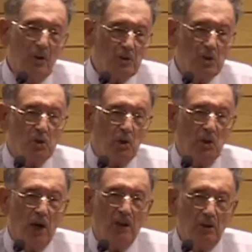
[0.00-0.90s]
I'm not
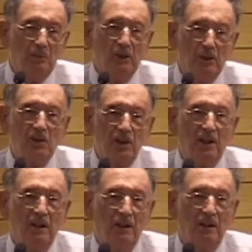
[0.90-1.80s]
sure, I don't mean to
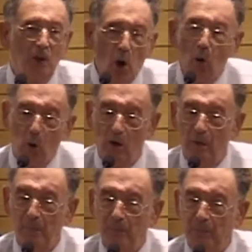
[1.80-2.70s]
say no.
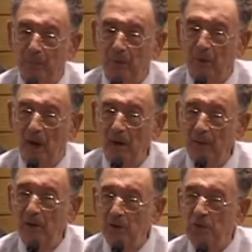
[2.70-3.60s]
I
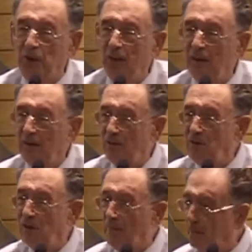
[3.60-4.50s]
mean to say that
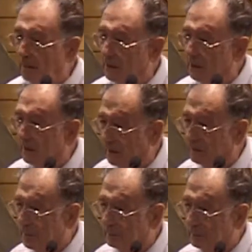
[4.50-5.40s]
this is something to think
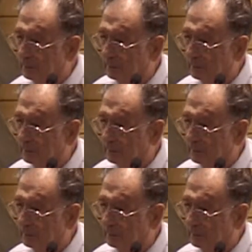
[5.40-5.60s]
about.